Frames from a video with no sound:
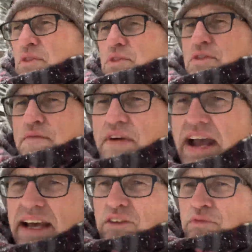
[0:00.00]
the
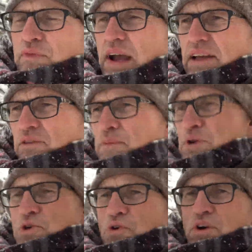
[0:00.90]
vast, vast
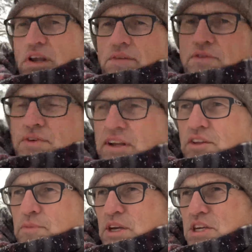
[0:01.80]
majority of
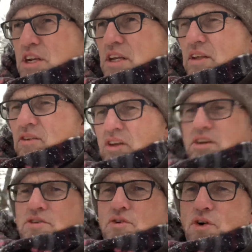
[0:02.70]
transmission is
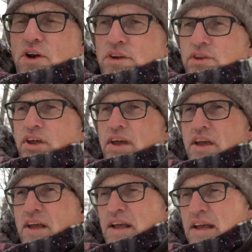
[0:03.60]
indoors.
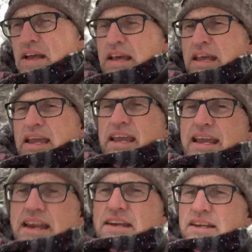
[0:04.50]

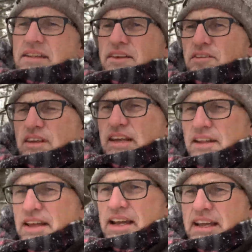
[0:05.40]
And in, this,
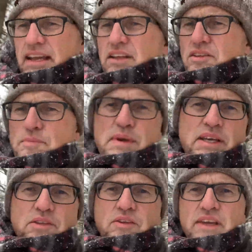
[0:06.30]
in that case, it
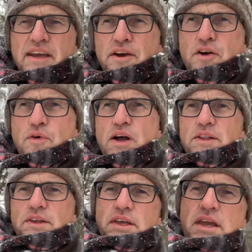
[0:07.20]
makes the air
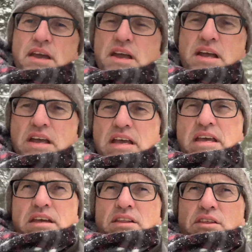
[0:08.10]
quality
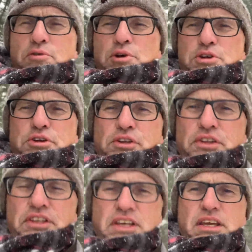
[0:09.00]
crucial
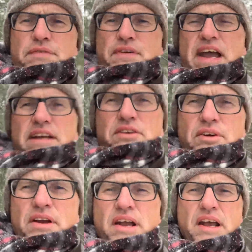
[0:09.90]
and the key
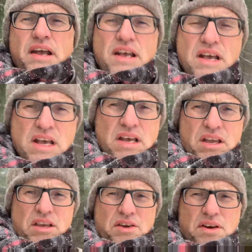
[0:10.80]
factor.
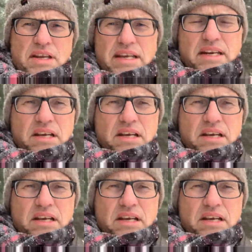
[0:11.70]
You need